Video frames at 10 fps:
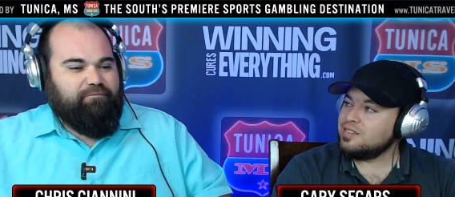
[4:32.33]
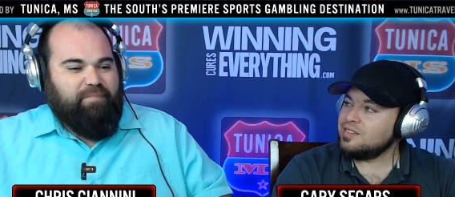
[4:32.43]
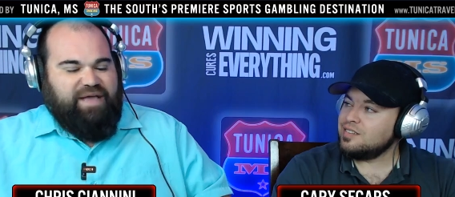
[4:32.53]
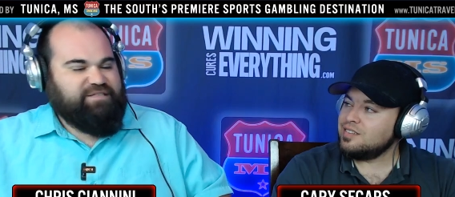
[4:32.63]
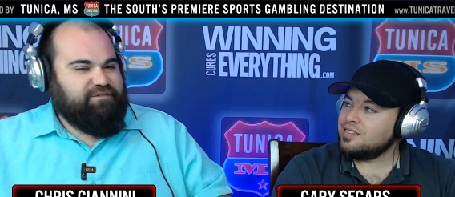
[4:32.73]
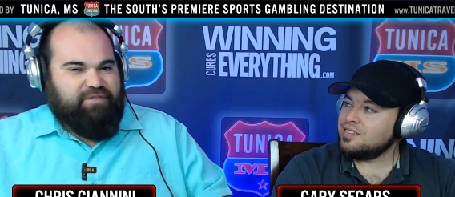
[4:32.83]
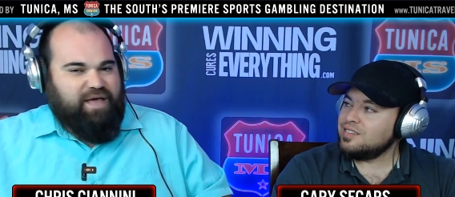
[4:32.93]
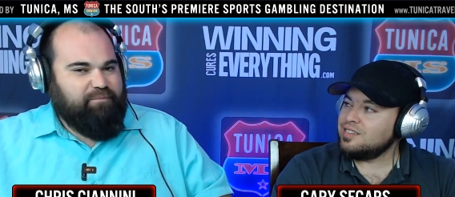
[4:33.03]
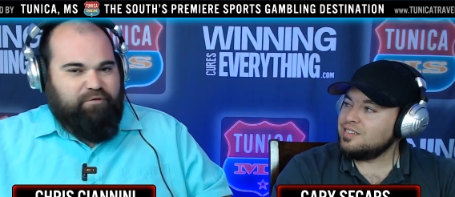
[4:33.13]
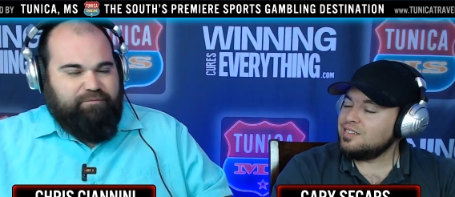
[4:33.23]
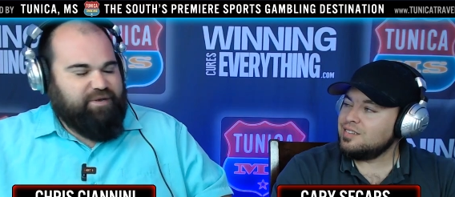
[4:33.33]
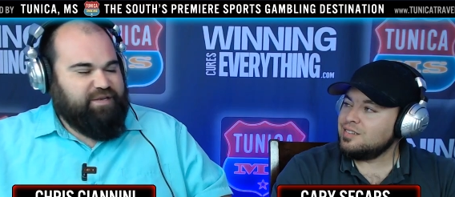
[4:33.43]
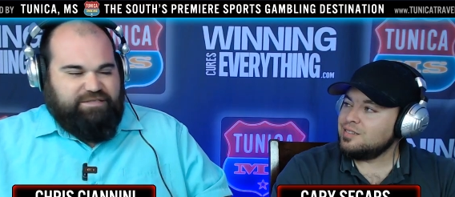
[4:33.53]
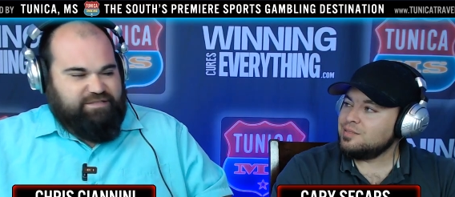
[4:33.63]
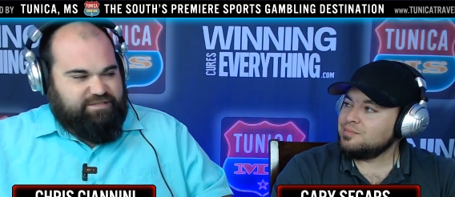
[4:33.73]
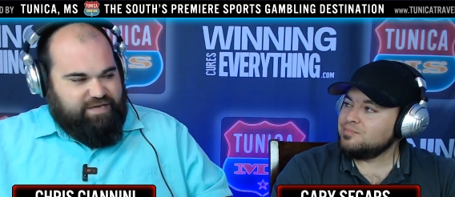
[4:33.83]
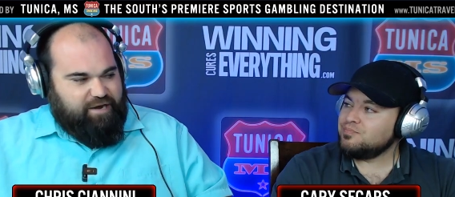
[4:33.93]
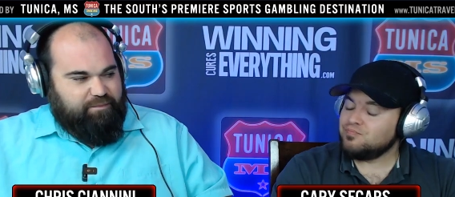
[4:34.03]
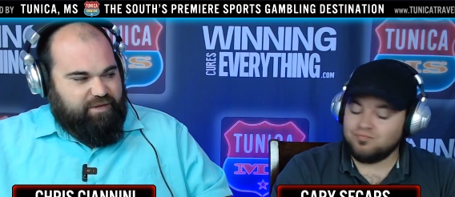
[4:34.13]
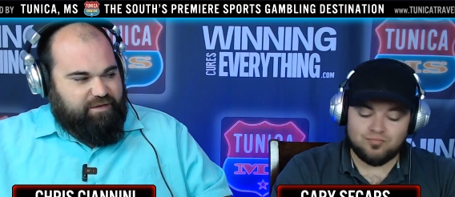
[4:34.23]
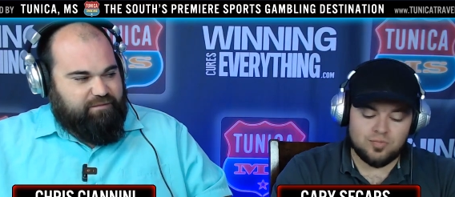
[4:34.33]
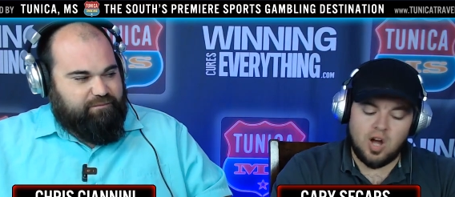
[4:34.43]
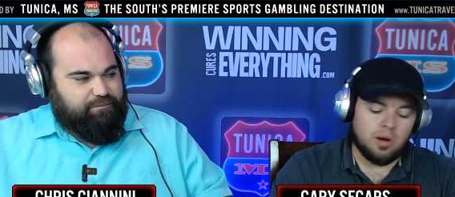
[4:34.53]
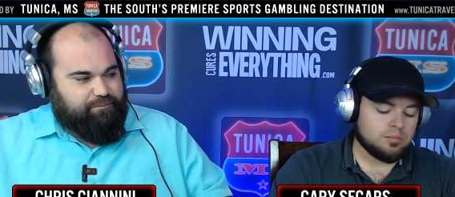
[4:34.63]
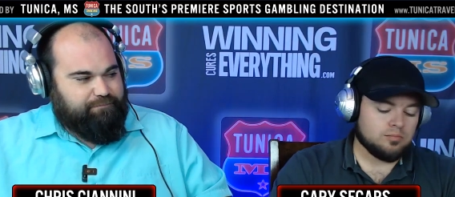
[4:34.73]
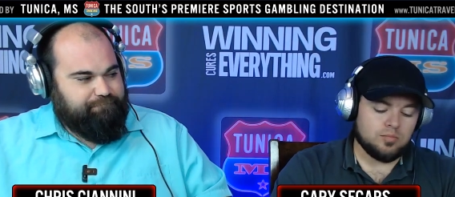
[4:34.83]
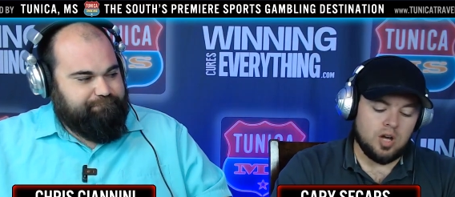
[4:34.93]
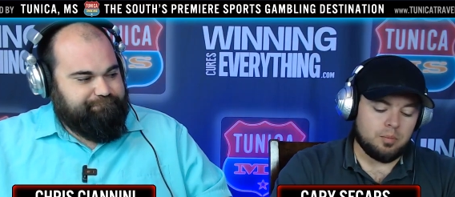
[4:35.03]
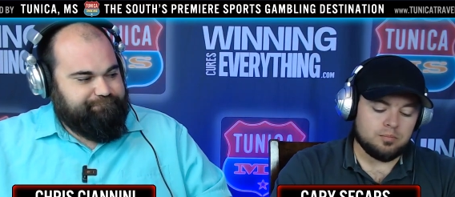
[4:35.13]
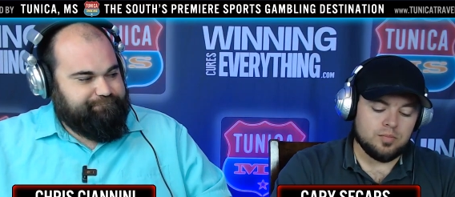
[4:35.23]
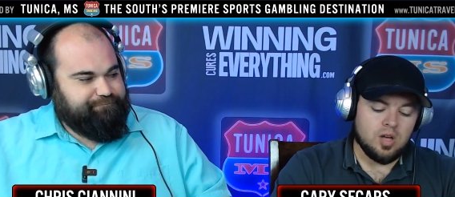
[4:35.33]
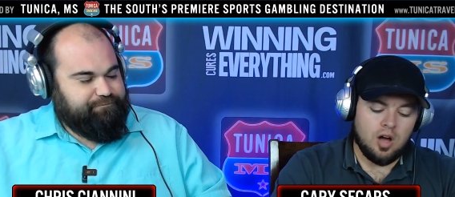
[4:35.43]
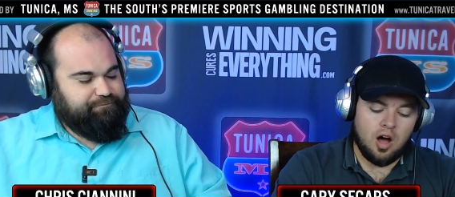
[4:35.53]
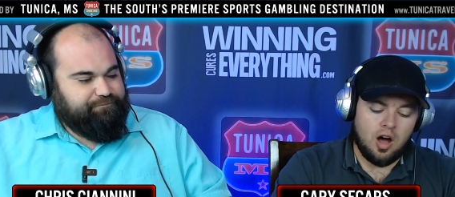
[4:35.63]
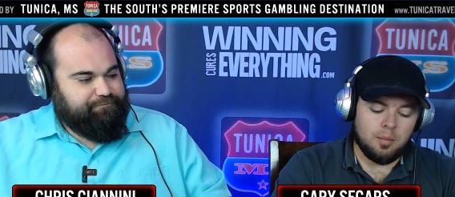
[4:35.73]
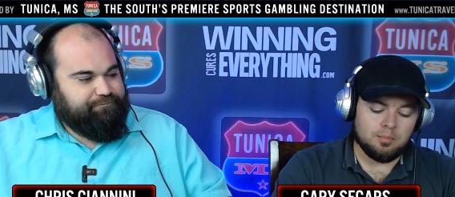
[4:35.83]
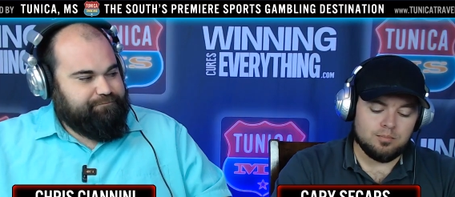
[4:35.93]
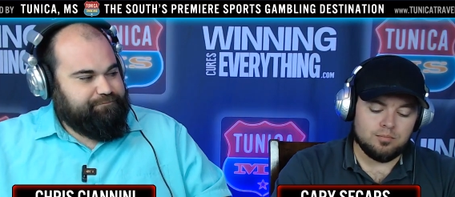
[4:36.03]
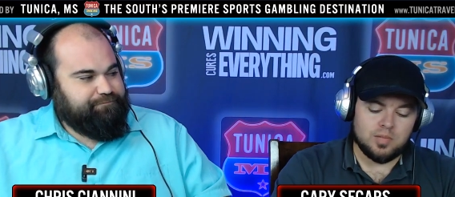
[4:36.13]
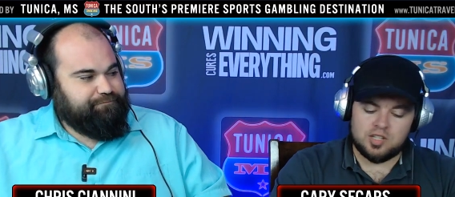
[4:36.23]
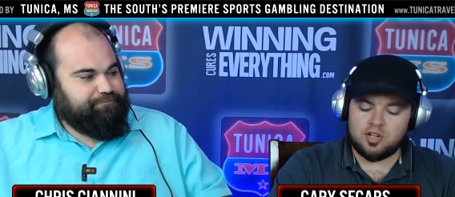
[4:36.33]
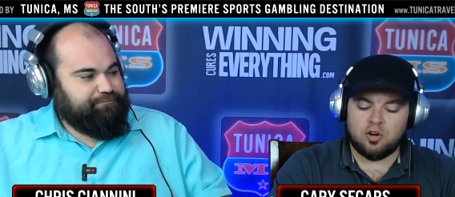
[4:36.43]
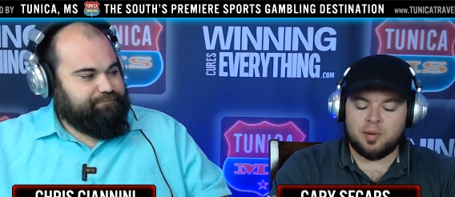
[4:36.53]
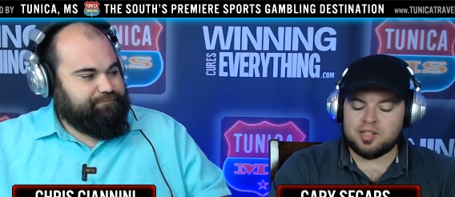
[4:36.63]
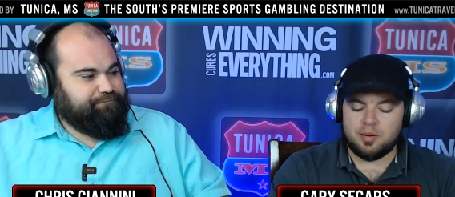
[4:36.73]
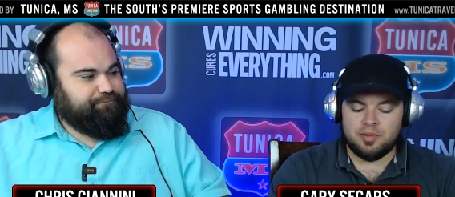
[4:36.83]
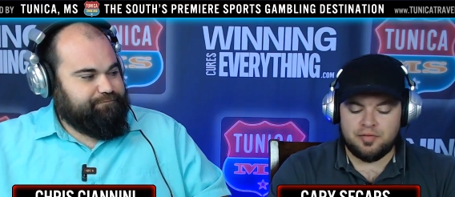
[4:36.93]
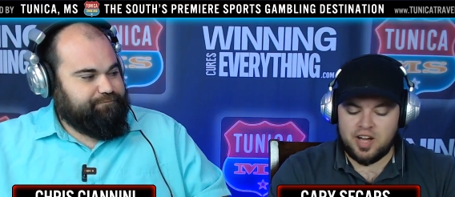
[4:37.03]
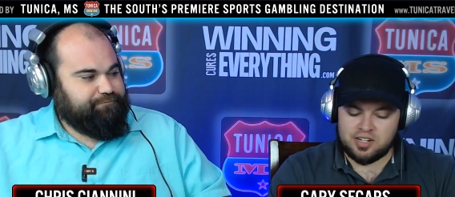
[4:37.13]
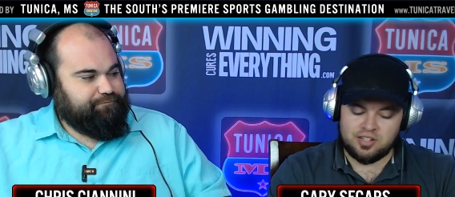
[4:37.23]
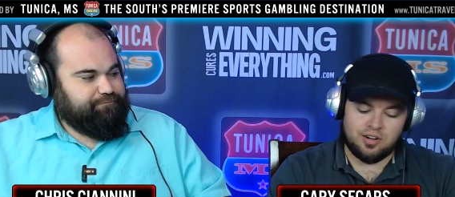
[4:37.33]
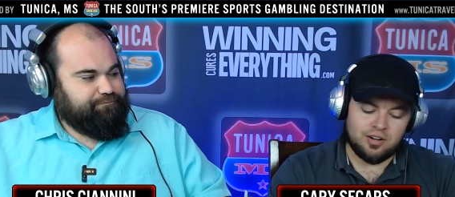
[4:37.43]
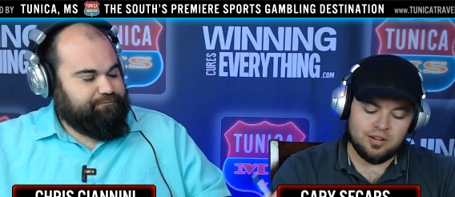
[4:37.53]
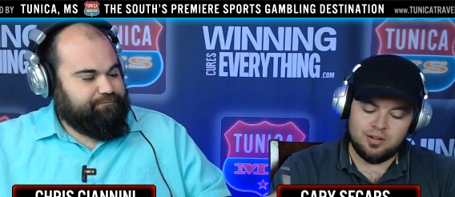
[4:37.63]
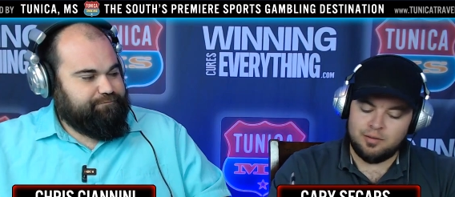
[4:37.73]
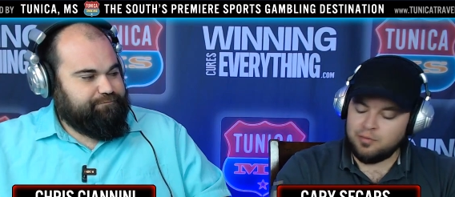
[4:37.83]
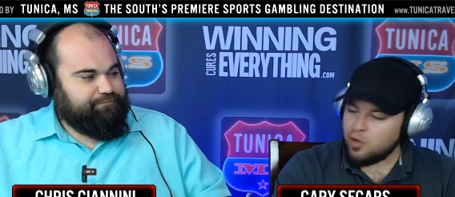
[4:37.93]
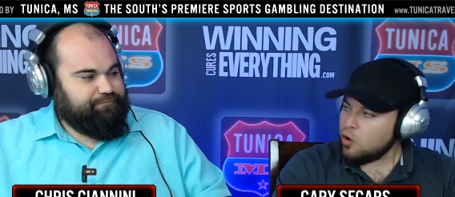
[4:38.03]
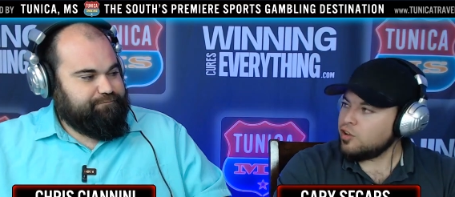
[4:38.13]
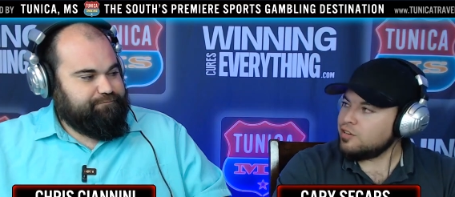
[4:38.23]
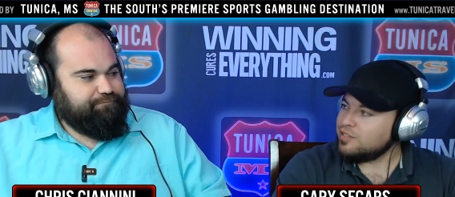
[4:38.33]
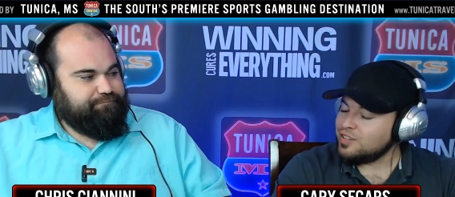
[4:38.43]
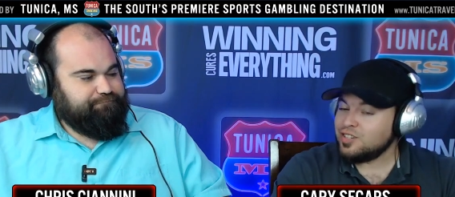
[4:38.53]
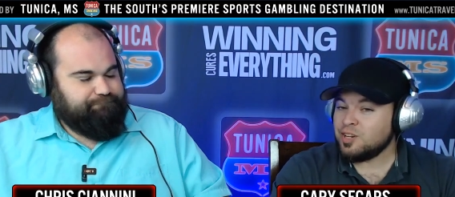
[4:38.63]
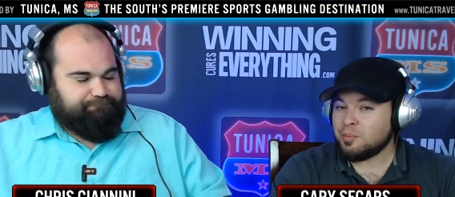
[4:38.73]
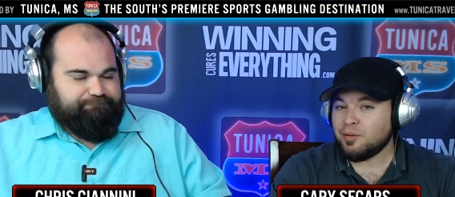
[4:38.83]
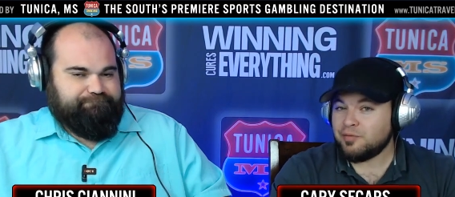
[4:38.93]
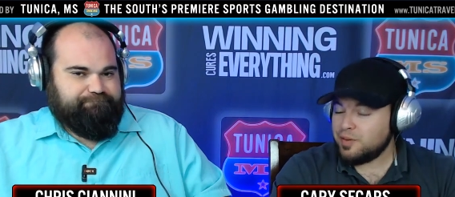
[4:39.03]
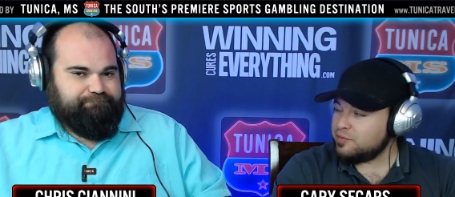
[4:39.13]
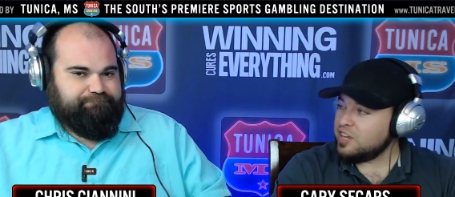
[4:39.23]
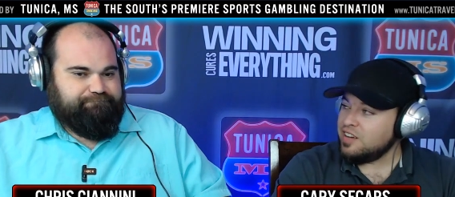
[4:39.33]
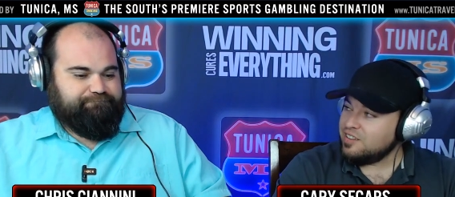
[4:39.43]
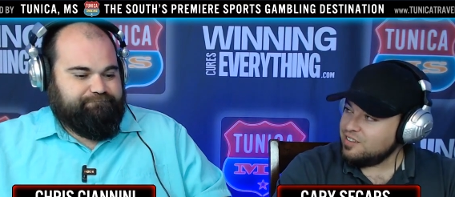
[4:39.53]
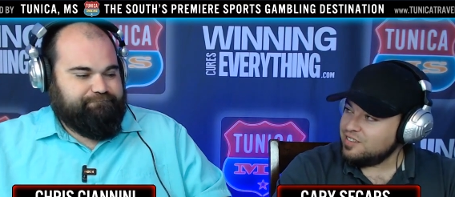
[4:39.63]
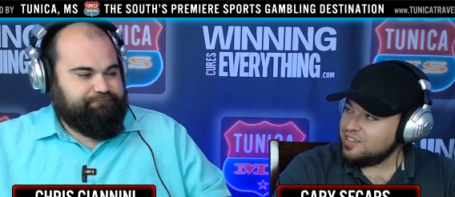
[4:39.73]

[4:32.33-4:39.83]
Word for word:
Speaker 1: massive line movement doesn't scare me.
Speaker 2: No. Let's talk about some of the facts here. Florida, number 15